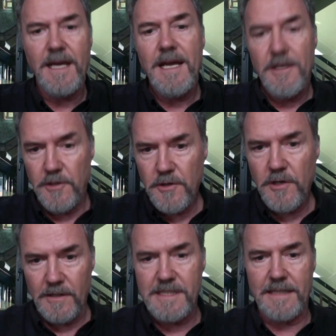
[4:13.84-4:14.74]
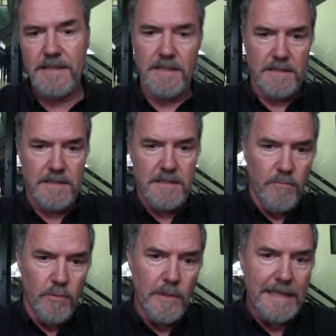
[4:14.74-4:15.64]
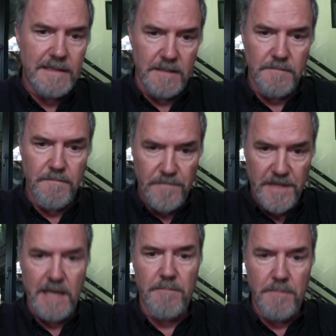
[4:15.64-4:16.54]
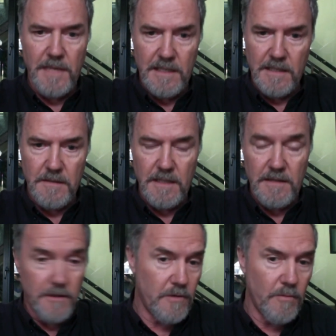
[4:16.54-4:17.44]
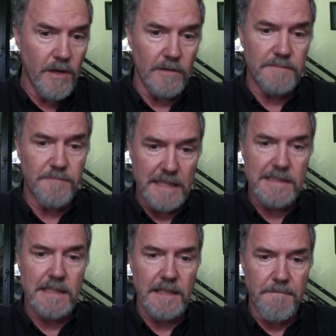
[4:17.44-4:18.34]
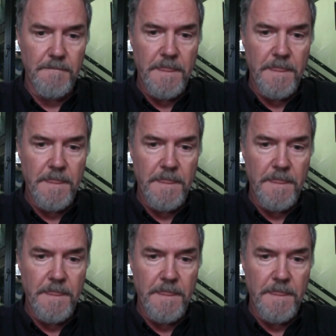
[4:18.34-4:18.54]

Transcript: new content that will get them there in the new world, basically.